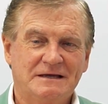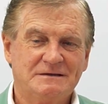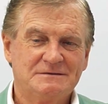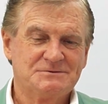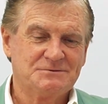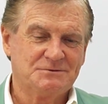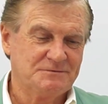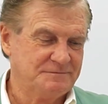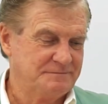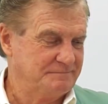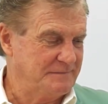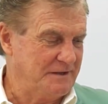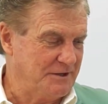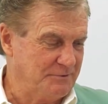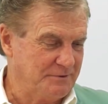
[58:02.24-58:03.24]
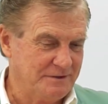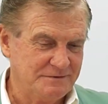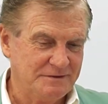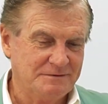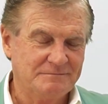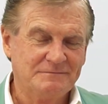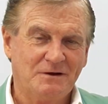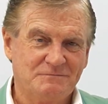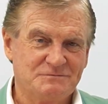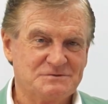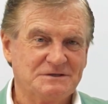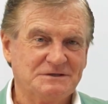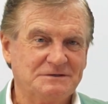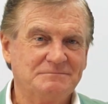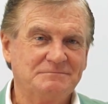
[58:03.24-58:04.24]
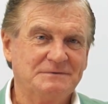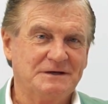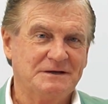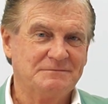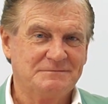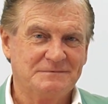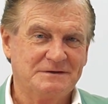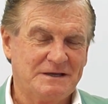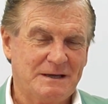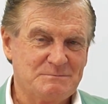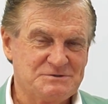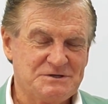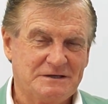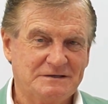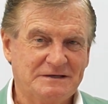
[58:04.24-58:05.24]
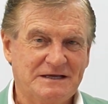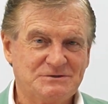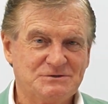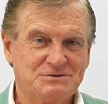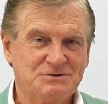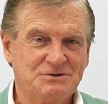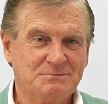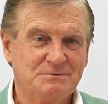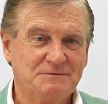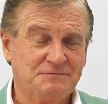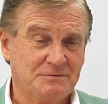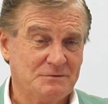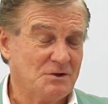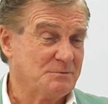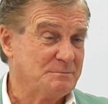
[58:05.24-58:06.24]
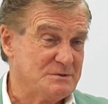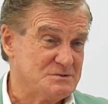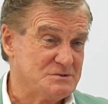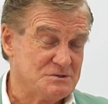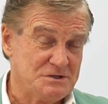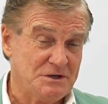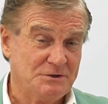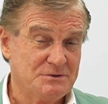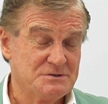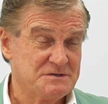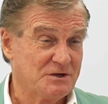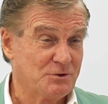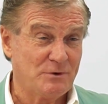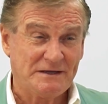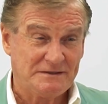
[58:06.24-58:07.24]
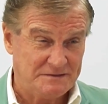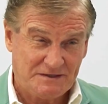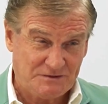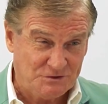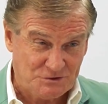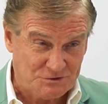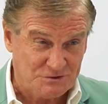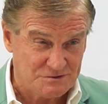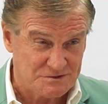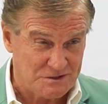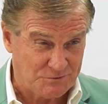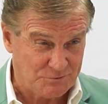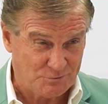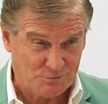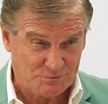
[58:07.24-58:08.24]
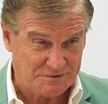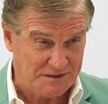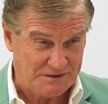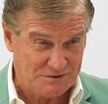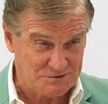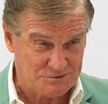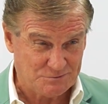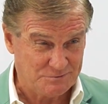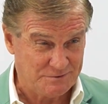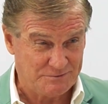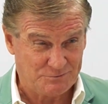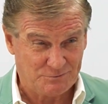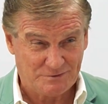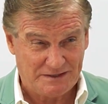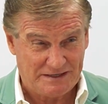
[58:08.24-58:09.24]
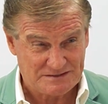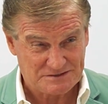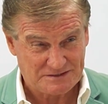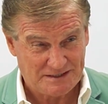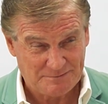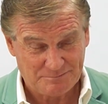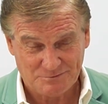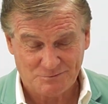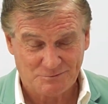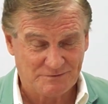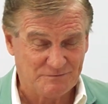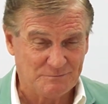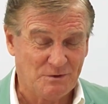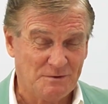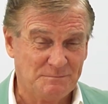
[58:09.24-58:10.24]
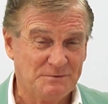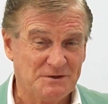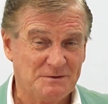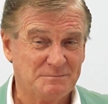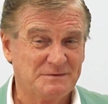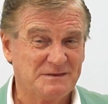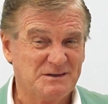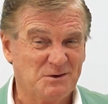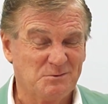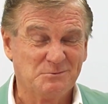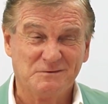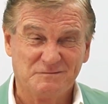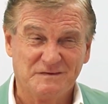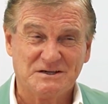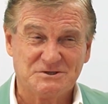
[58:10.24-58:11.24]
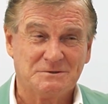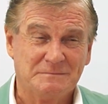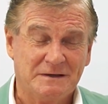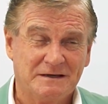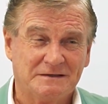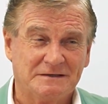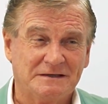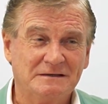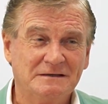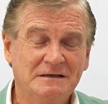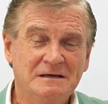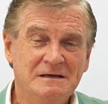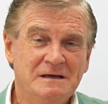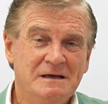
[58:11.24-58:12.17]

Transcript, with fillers: uh, sort of area, then obviously, you know, it comes second nature to you. But for a lot of business owners, they're great technicians. So they're a good dentist or they're a good landscaper or whatever it might be, but they're not real flash at marketing.